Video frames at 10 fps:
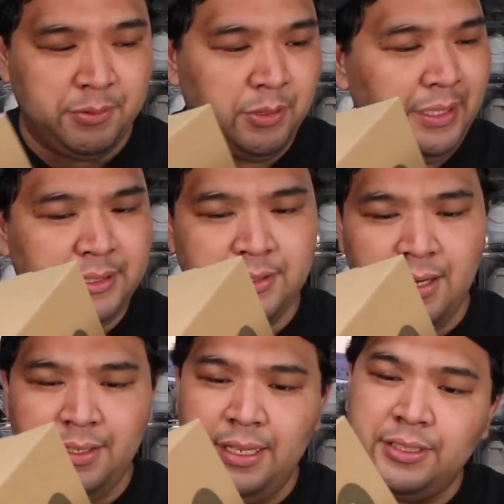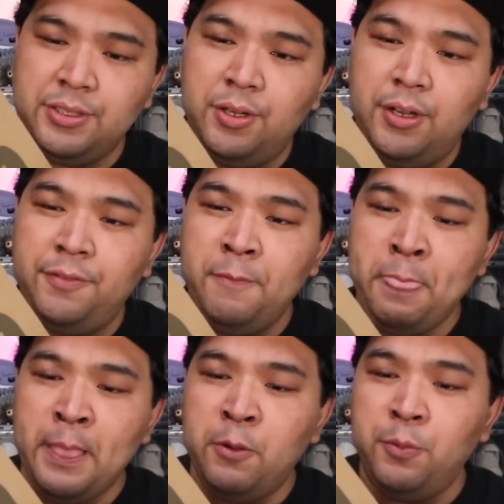So let's start things off
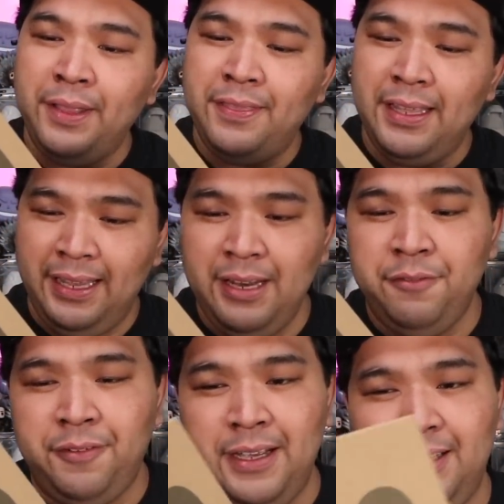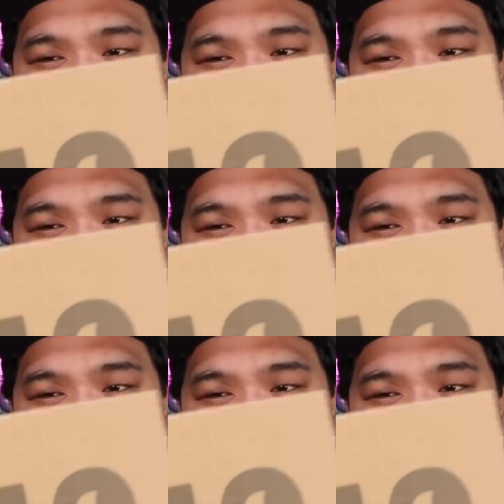with the infant.